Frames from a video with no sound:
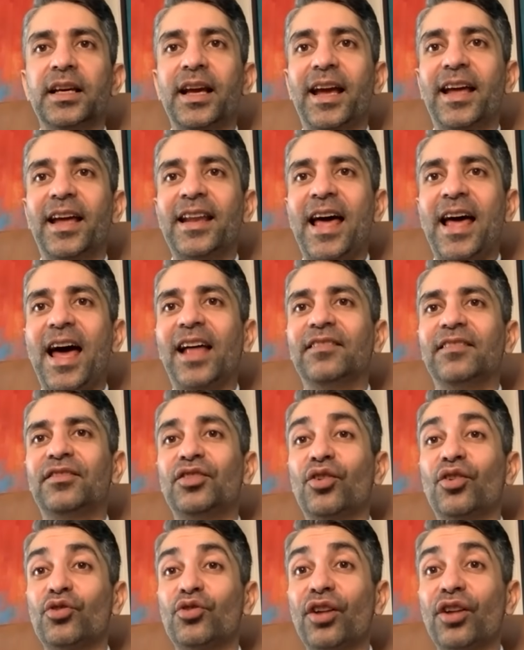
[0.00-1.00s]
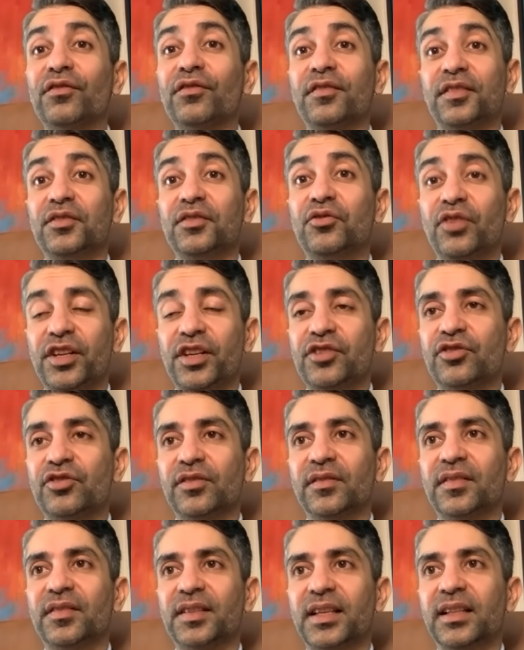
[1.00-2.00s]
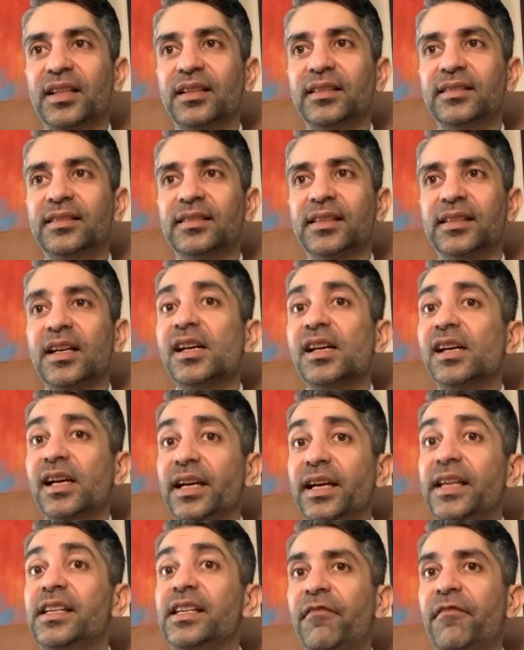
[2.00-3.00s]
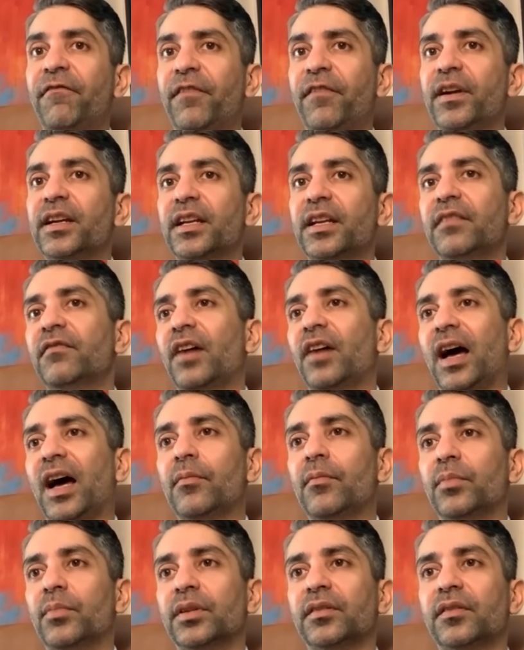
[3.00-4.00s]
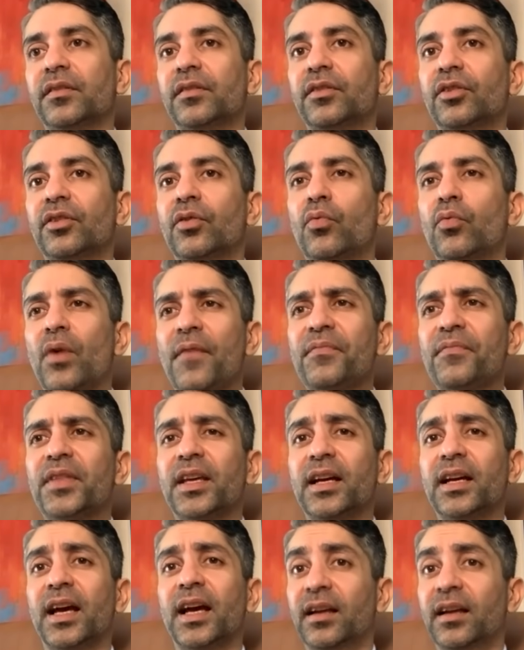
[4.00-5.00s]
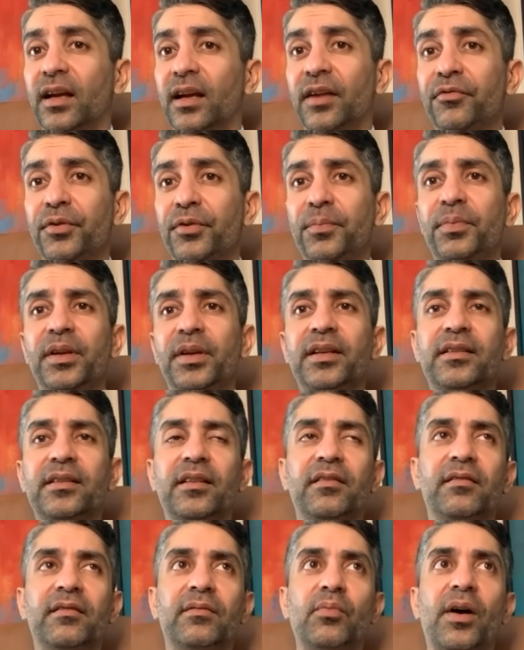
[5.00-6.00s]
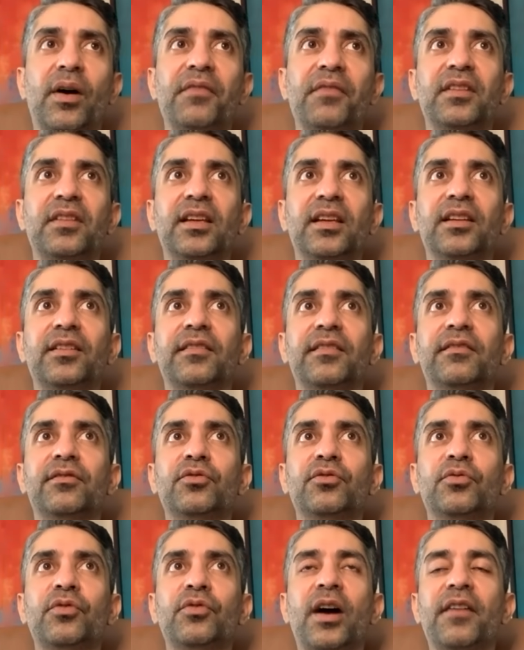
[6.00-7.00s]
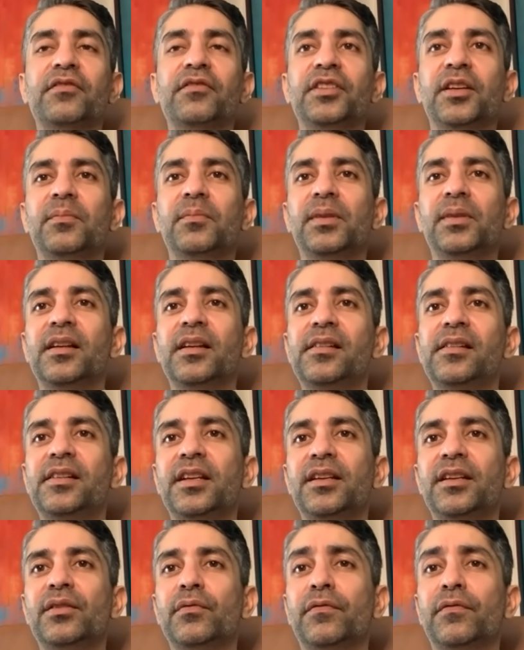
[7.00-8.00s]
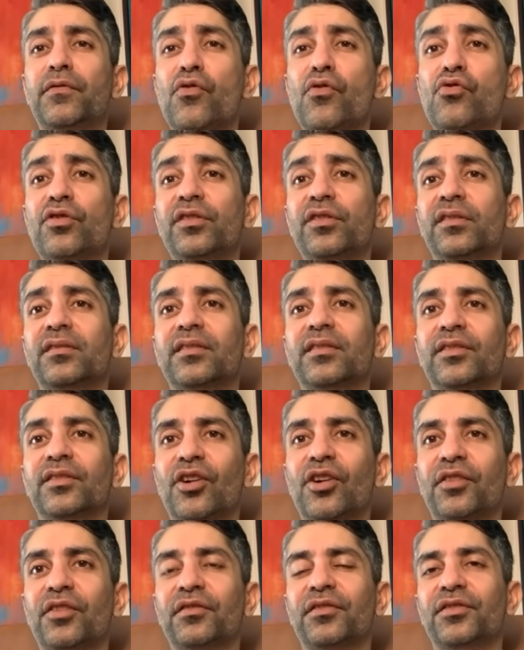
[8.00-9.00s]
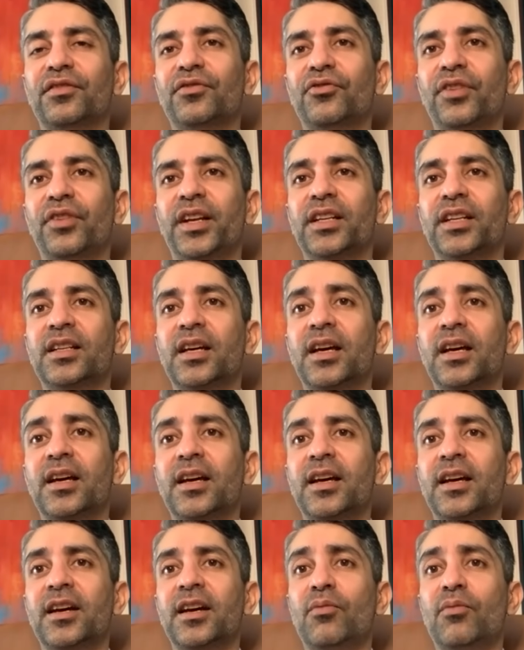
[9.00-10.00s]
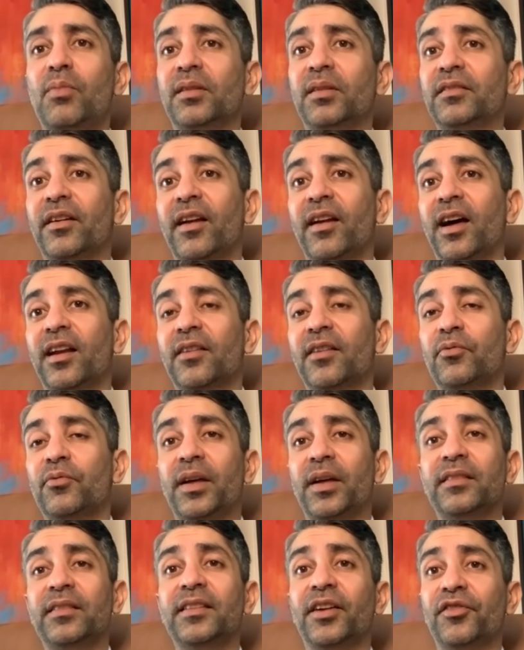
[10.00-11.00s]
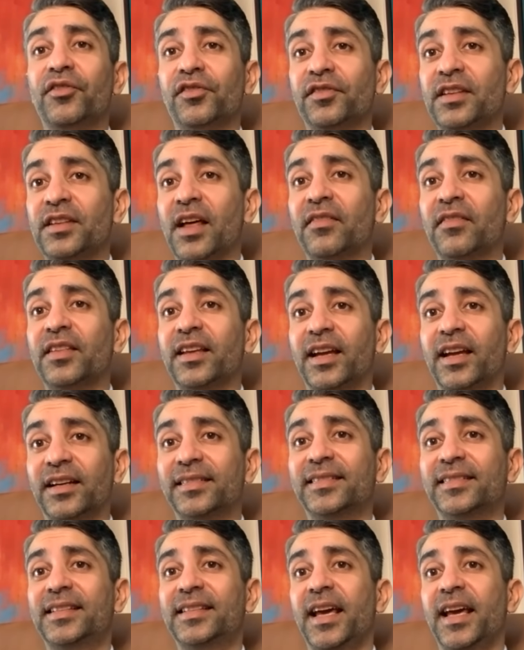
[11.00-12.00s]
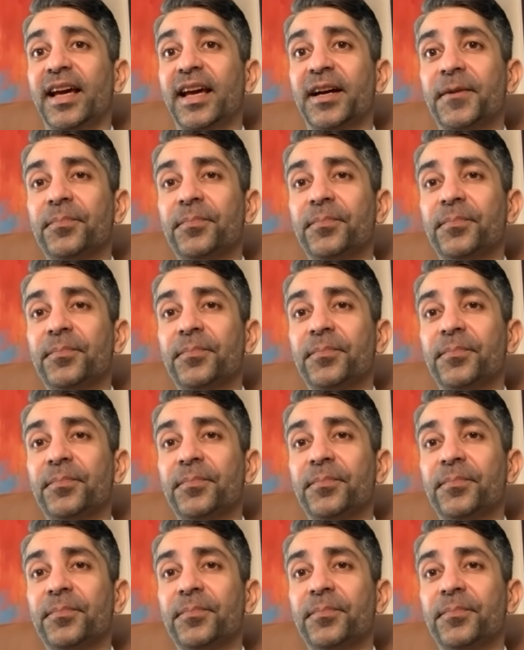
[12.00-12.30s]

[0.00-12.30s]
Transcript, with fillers: enhance your concentration skills in different environments. You know, one thing I repeat is one thing is to have the ability to focus and concentrate when there are when there is nothing at stake.